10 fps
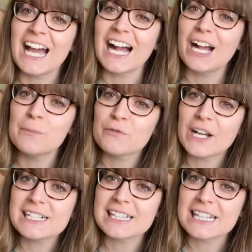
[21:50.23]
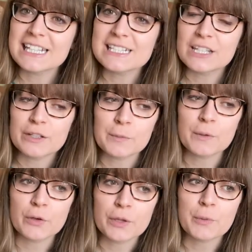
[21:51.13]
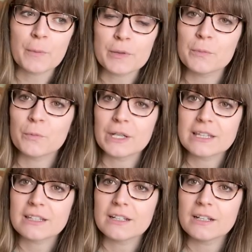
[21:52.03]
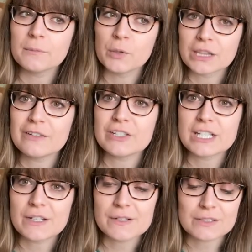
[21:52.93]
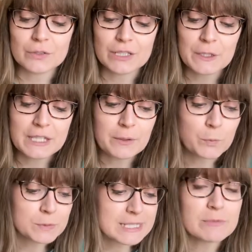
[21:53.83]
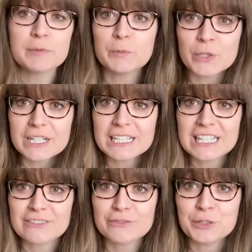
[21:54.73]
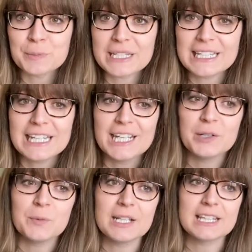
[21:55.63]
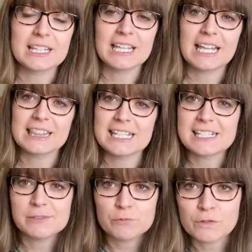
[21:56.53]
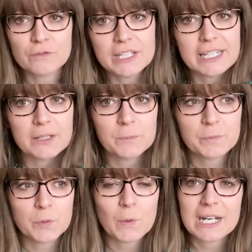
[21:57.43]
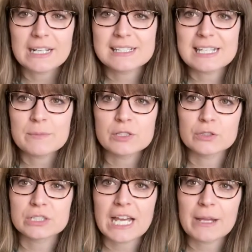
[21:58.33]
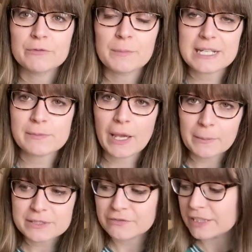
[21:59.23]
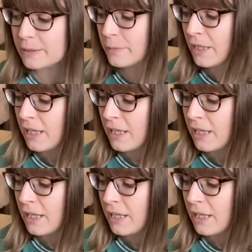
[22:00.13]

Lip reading: I'm finding that's the only other problem with monthly videos. Although they seem to be working for me with like, this is roughly when it seems a good time for me to be able to film.